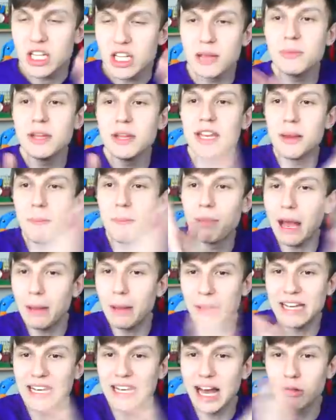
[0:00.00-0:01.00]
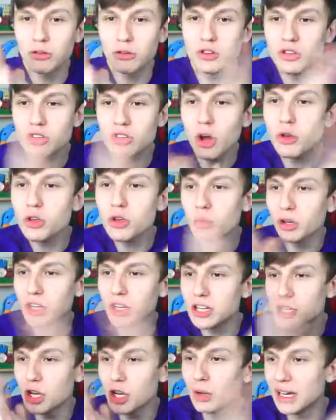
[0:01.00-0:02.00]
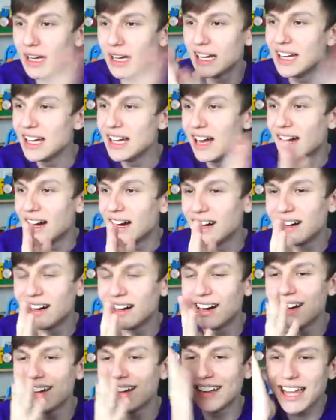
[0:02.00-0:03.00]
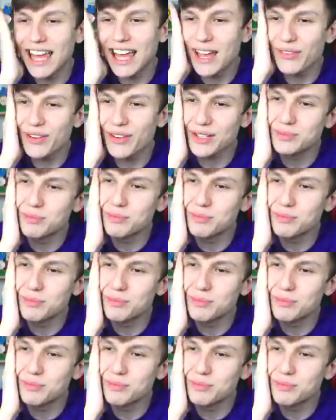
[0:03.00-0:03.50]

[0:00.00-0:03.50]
give me the Mbappe now. You know you want to do it. Ah, they gave us